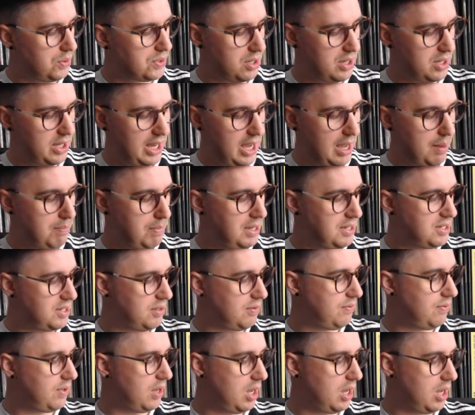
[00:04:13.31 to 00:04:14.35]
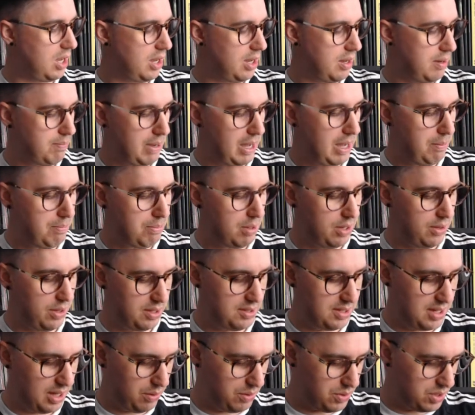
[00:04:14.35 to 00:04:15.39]
So you get a piece of uh, paper
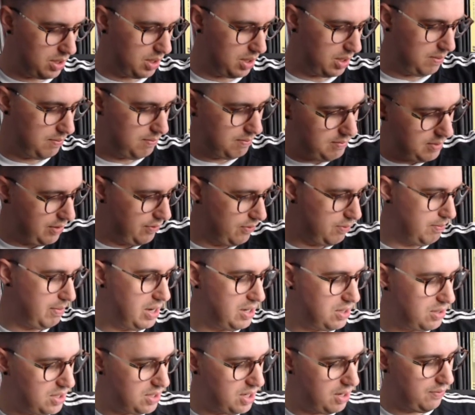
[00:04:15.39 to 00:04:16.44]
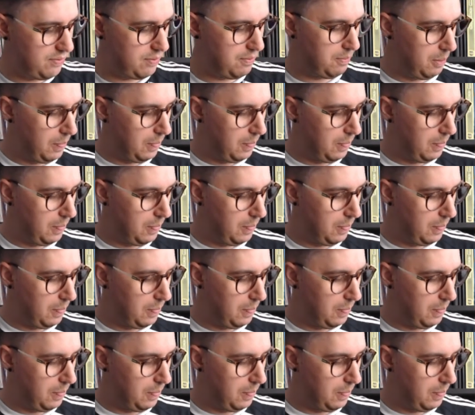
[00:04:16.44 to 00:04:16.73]
that tells you the information stuff.